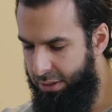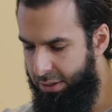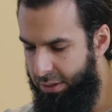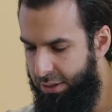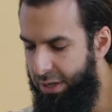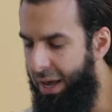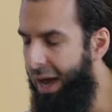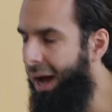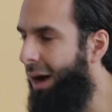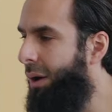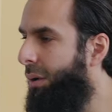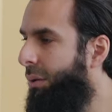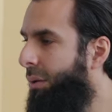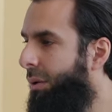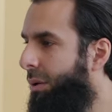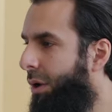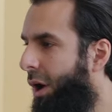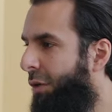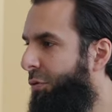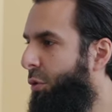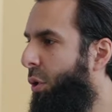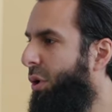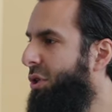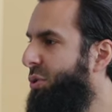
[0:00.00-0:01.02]
Now,
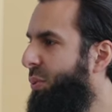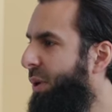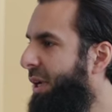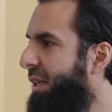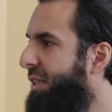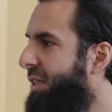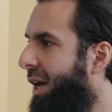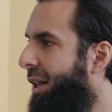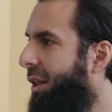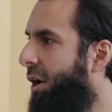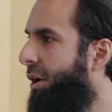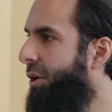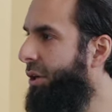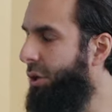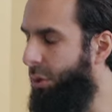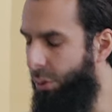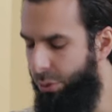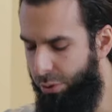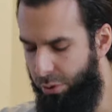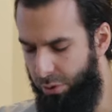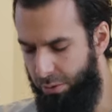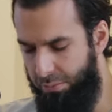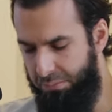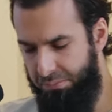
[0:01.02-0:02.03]
of course, we can tell our
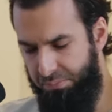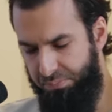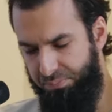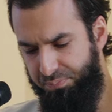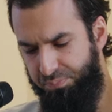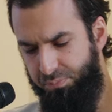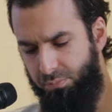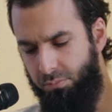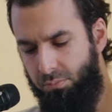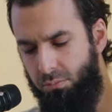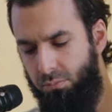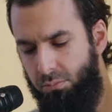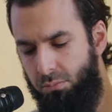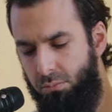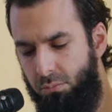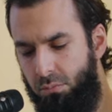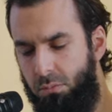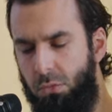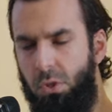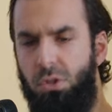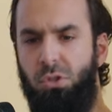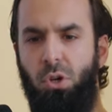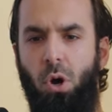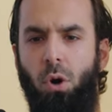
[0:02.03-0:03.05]
youth
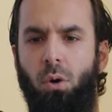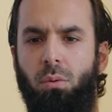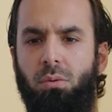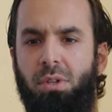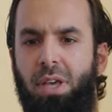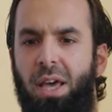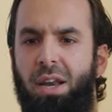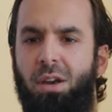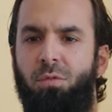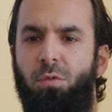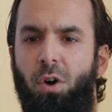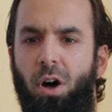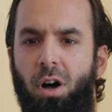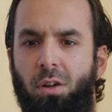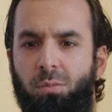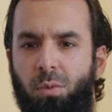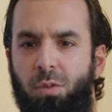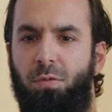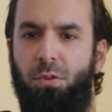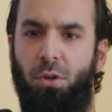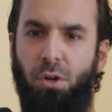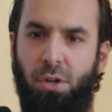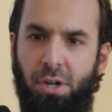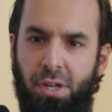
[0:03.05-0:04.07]
don't get involved
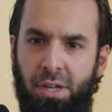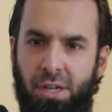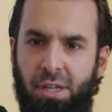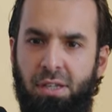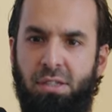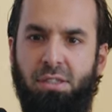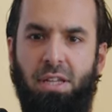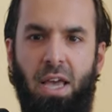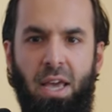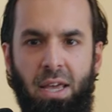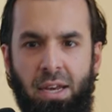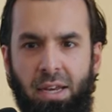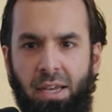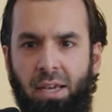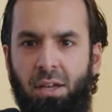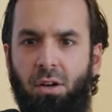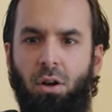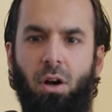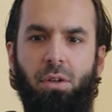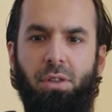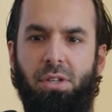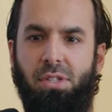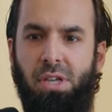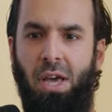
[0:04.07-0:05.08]
with flirting and dating and
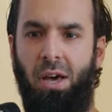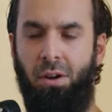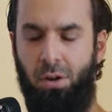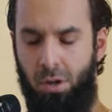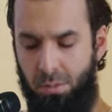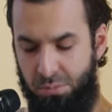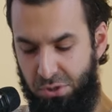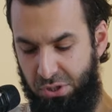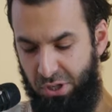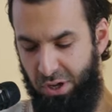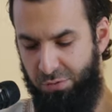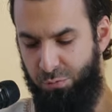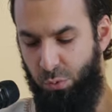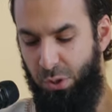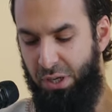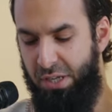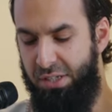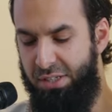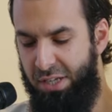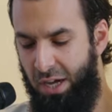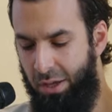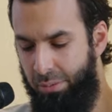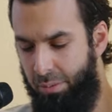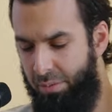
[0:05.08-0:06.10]
all this haram stuff. We can
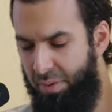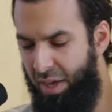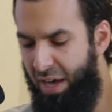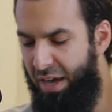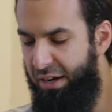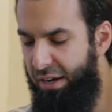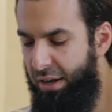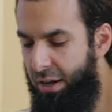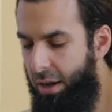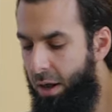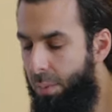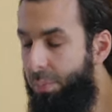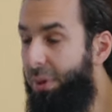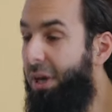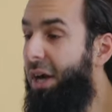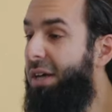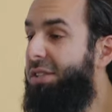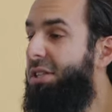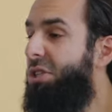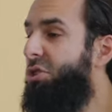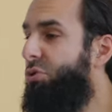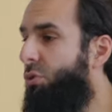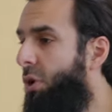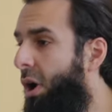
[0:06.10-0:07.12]
tell them that because it's